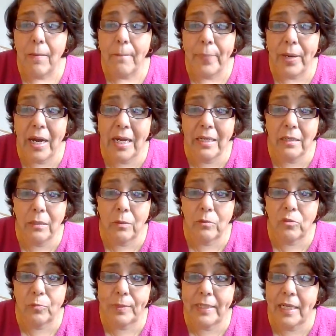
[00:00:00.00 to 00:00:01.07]
Pine
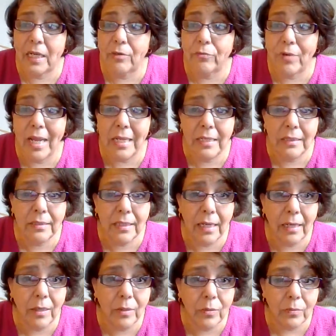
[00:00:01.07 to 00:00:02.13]
cones began raining
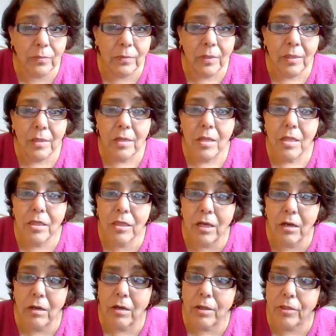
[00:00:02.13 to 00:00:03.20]
down.
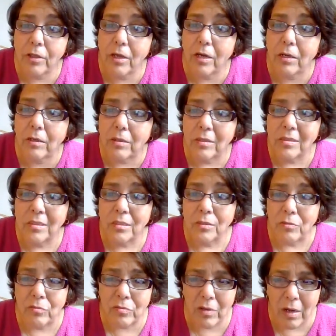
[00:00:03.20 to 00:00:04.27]
Thunk, thunk.
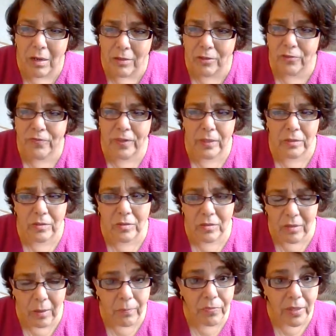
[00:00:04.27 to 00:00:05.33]
Roz felt
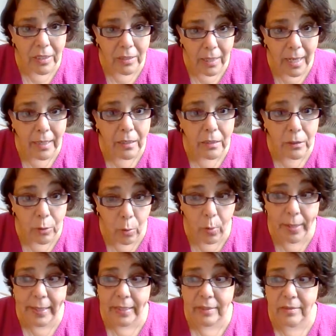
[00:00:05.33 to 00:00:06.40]
something like
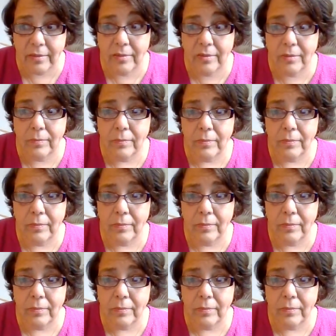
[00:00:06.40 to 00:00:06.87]
annoyance.